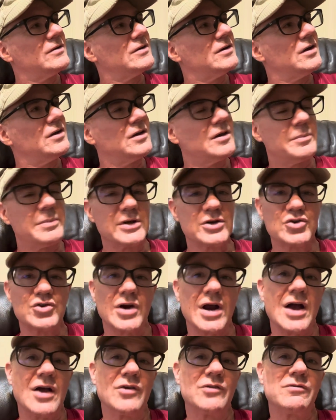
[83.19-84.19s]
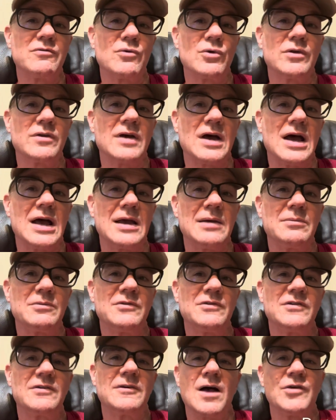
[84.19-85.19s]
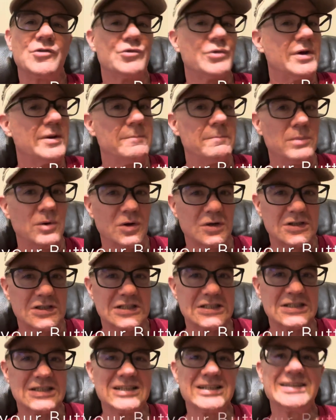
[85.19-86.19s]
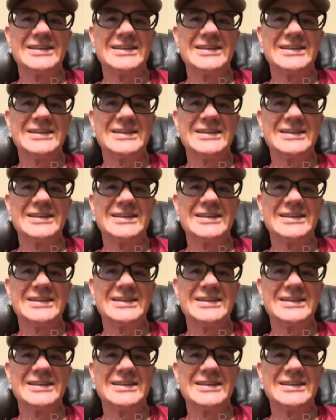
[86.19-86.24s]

Olympic trials four times, has written books.